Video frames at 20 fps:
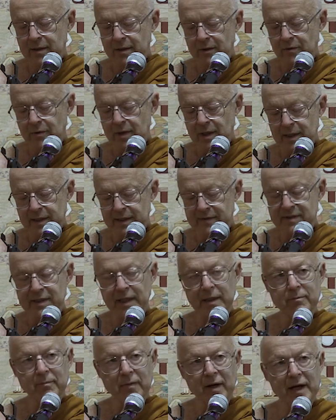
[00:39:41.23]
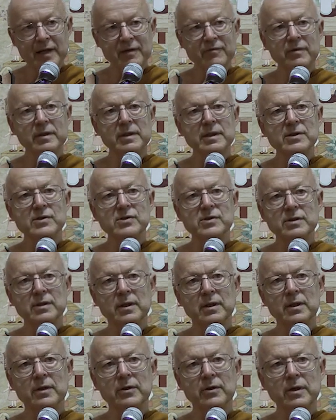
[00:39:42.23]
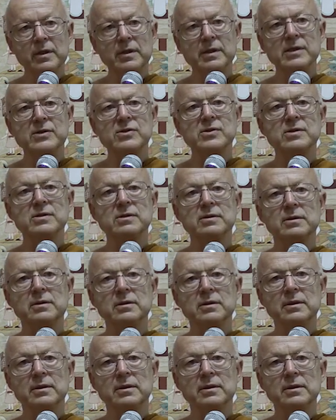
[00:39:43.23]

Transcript: qualities like mindfulness, alertness,